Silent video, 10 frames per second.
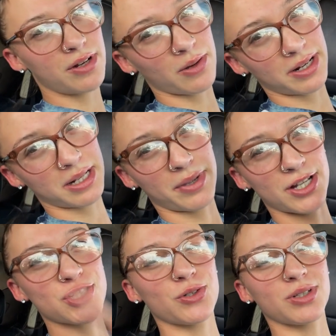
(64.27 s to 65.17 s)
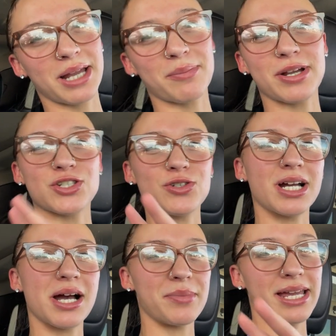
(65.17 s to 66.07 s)
already, make sure you like, make sure you
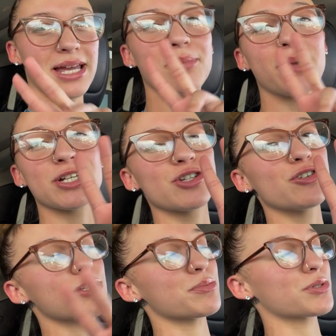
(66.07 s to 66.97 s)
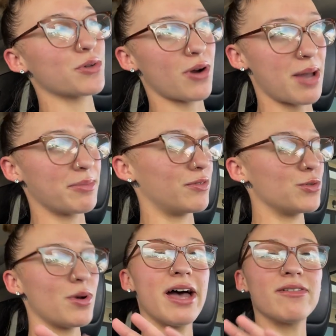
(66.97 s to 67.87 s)
comment, and make sure you subscribe if
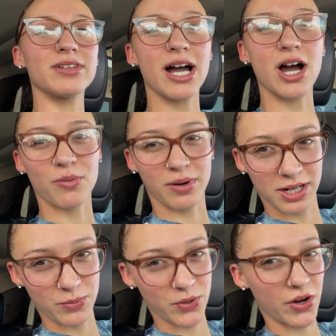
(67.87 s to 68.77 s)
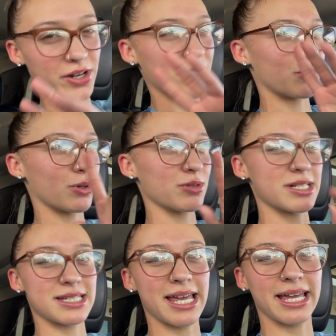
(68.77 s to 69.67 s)
you have not already. We are on the road to
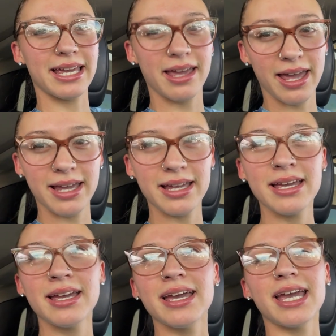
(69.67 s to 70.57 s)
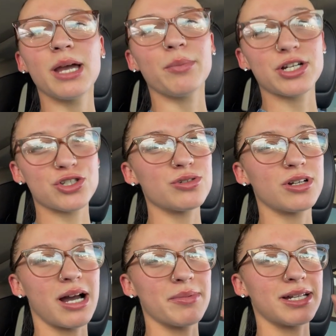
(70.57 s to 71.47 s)
10K, and make sure you
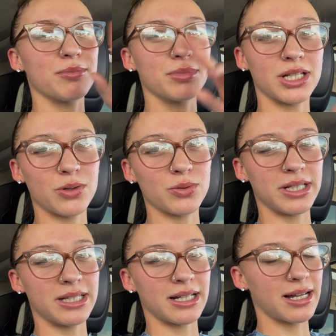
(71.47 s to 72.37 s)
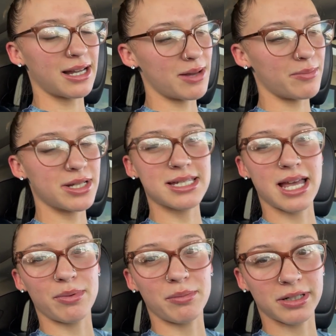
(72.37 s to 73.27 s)
comment down below in the comments
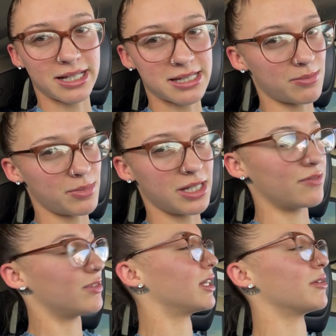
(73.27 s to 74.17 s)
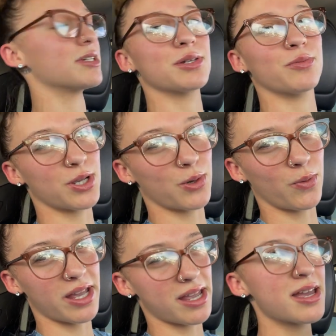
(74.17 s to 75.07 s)
happy birthday to me, even though it's a week
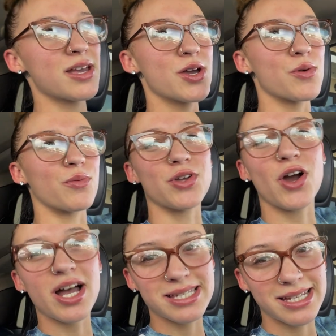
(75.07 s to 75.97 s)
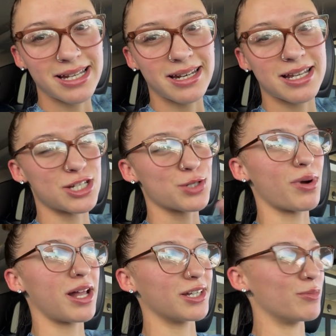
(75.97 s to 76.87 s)
away. When y'all seeing this, it's
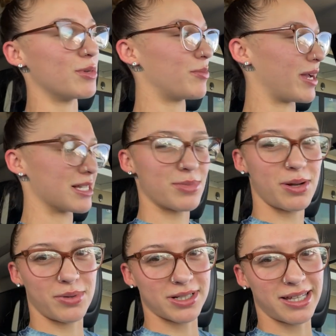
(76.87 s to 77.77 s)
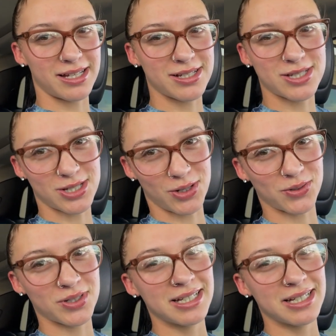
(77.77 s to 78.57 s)
probably gonna be past my birthday, so